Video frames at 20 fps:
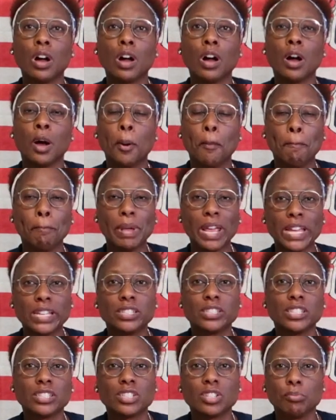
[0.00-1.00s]

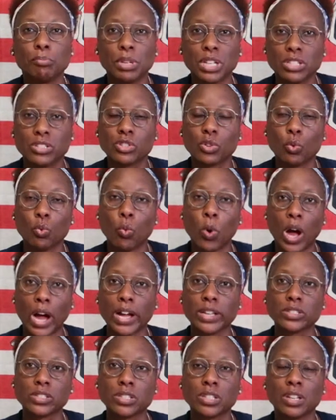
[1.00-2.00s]
amazing to me to
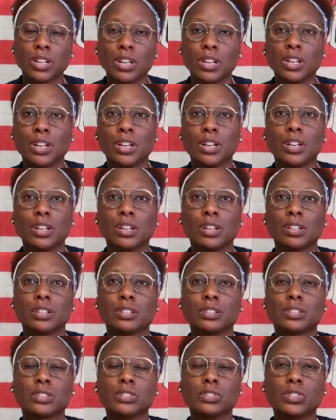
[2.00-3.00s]
watch,
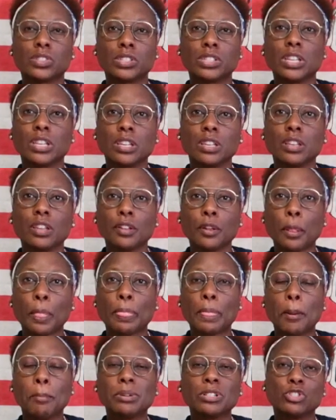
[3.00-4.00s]
to see
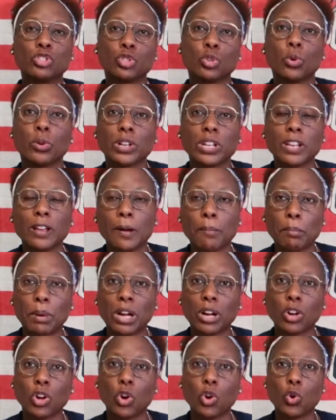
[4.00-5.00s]
the majority of
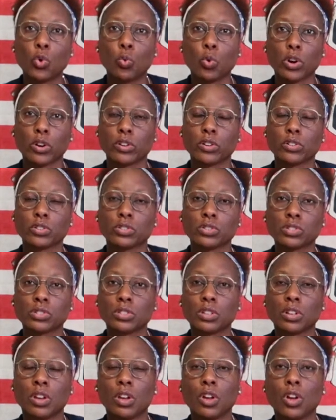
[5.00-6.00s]
my co-workers
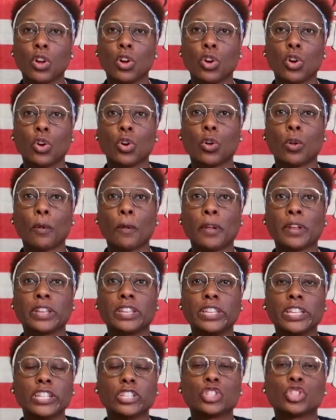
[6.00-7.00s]

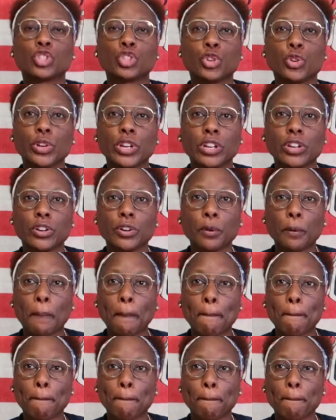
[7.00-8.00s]
get triggered
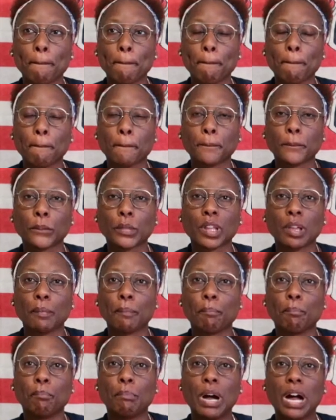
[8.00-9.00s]

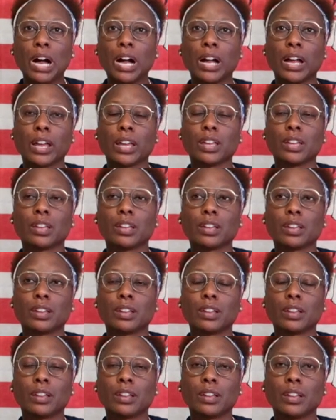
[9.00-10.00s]
by
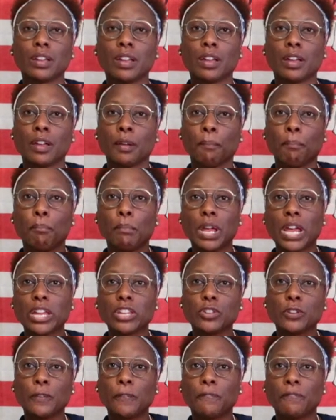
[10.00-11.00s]

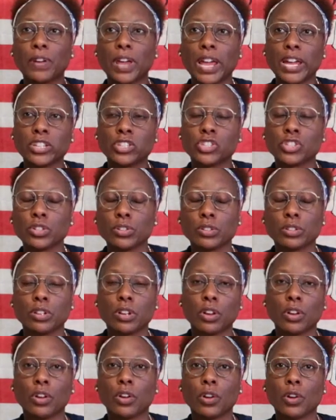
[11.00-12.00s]
manufactured
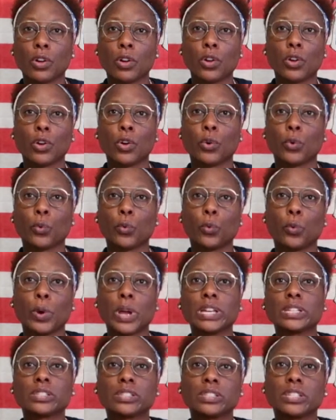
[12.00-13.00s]

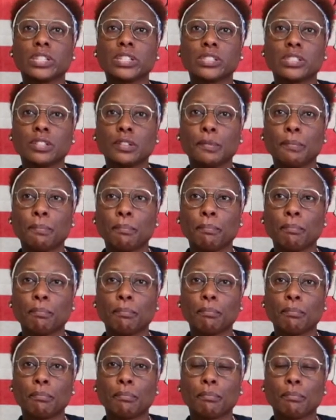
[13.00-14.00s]
racism
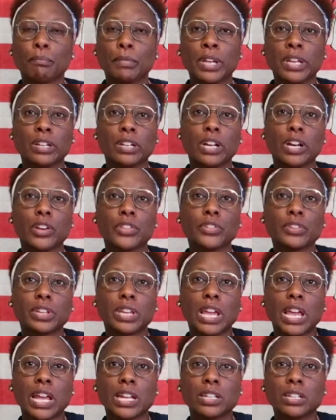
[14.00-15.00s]
and other
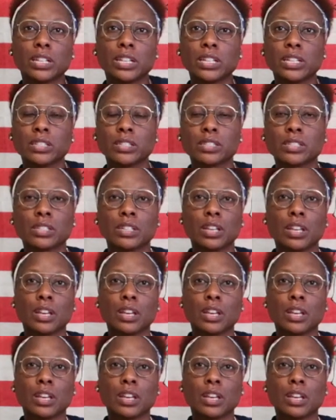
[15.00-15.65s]
candidates